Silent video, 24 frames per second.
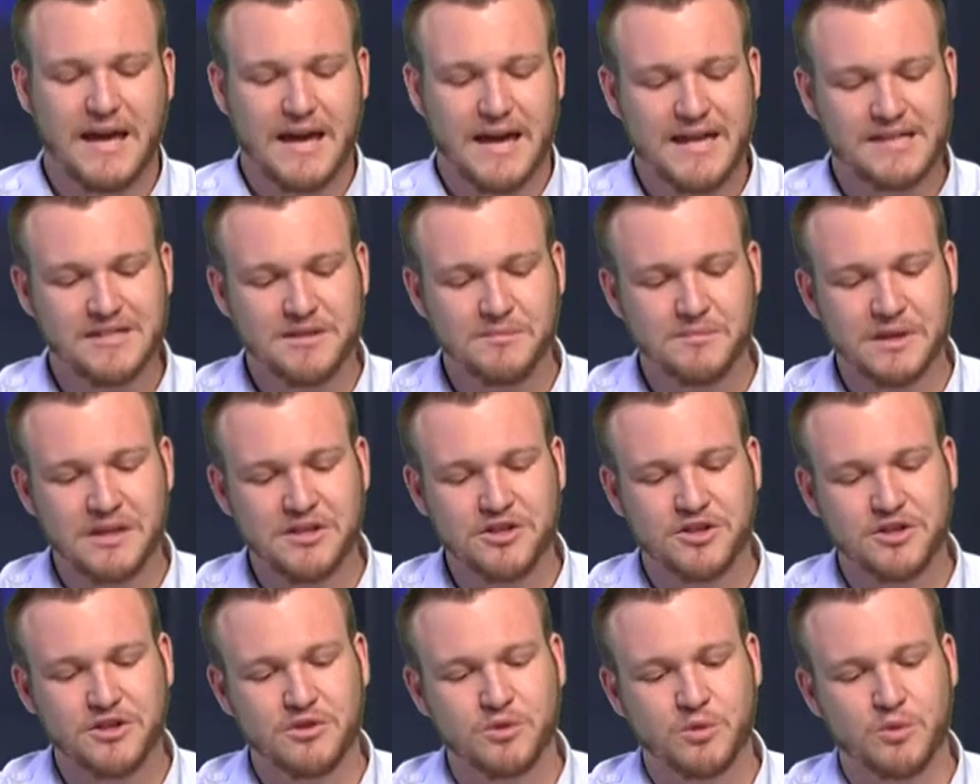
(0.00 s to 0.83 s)
As I
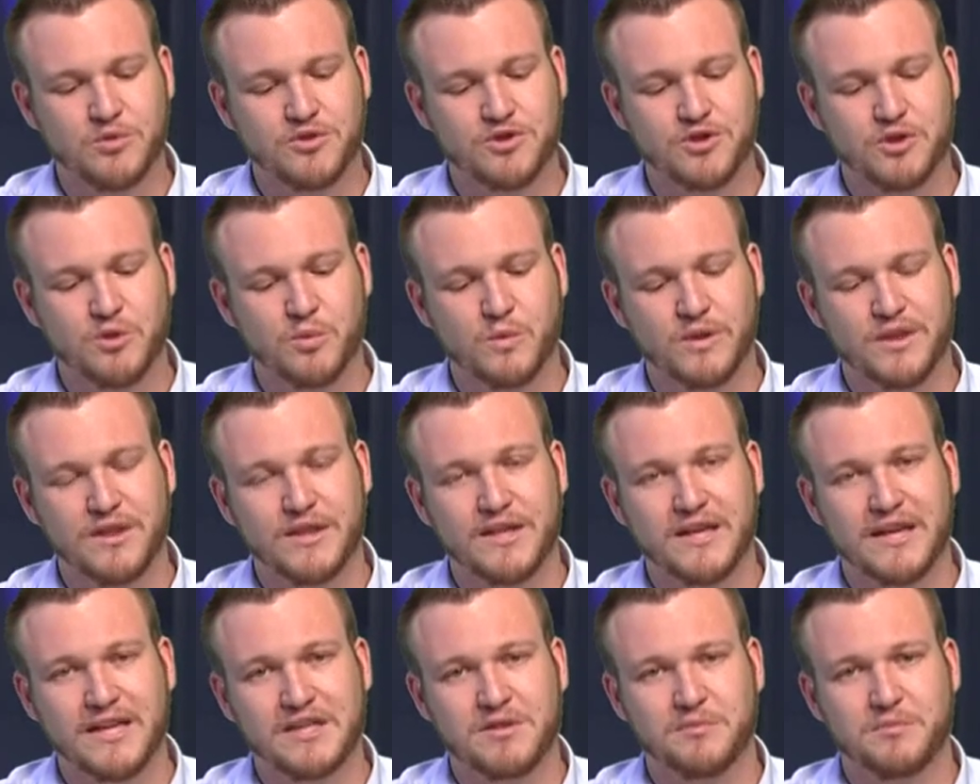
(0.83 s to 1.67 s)
mentioned, also with
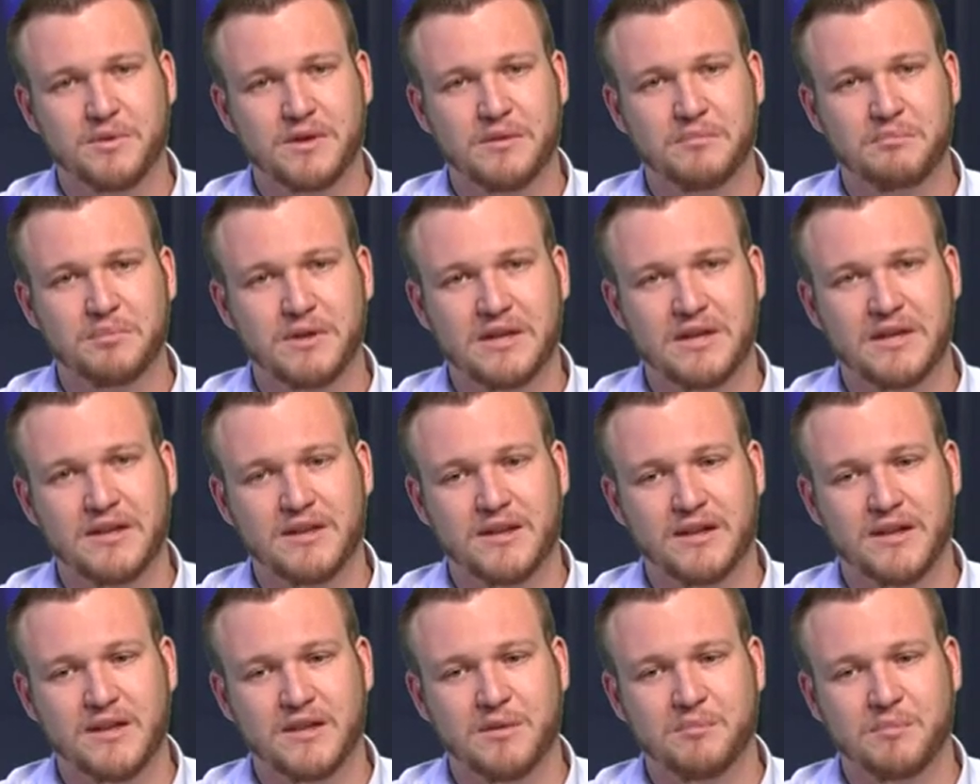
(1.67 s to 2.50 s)
the S Pen being
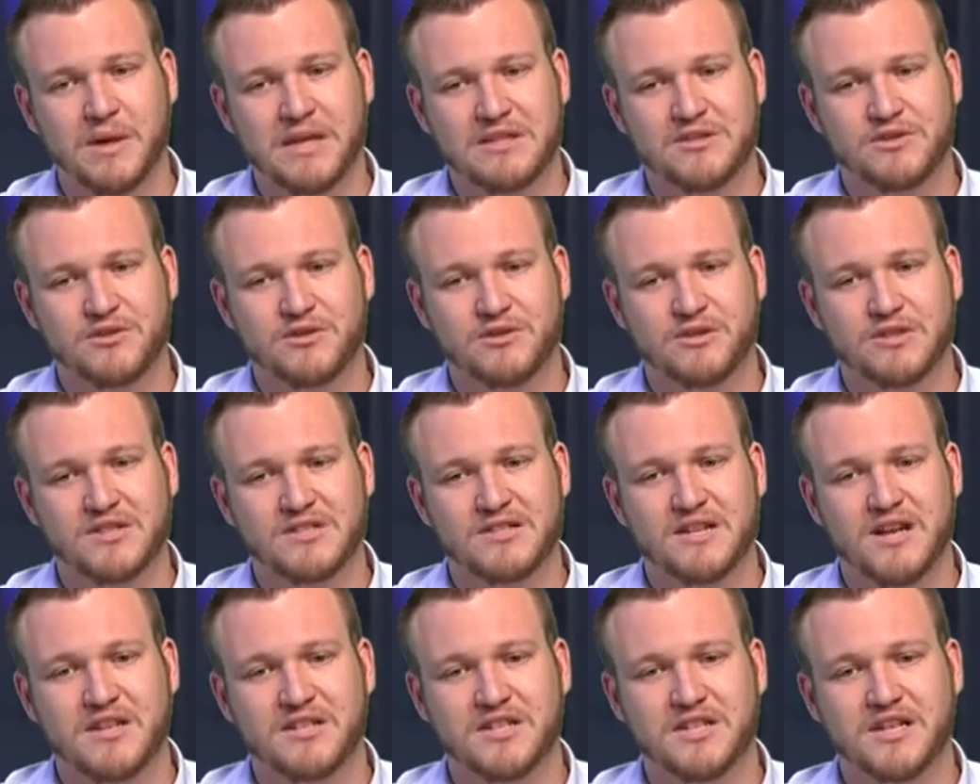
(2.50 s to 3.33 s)
the button on the
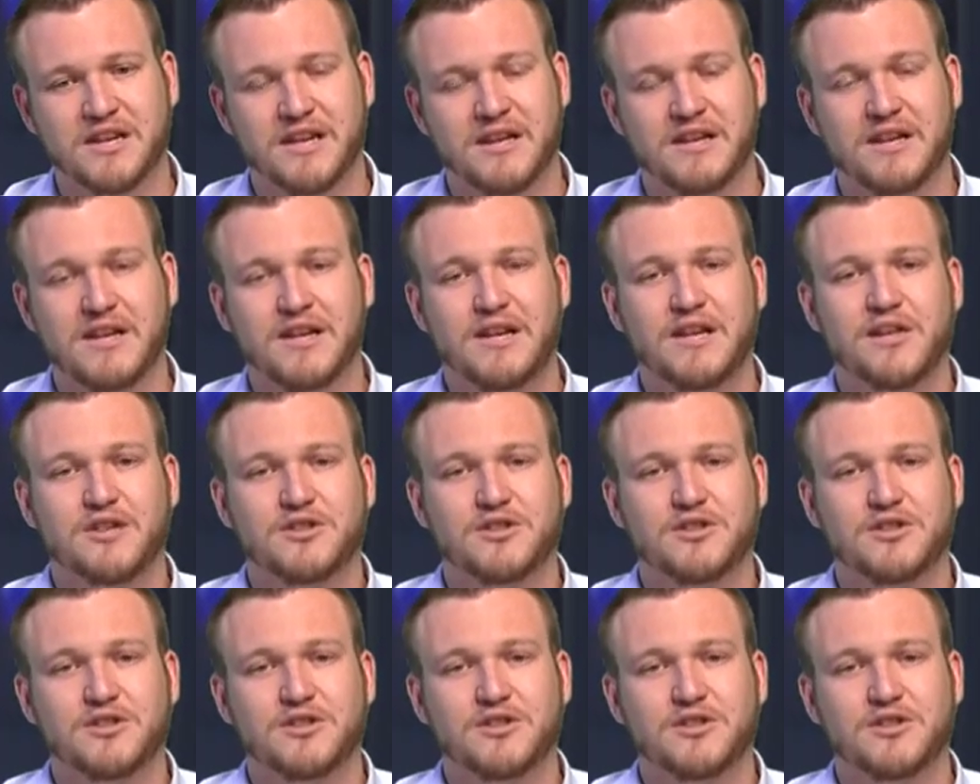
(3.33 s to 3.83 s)
side here,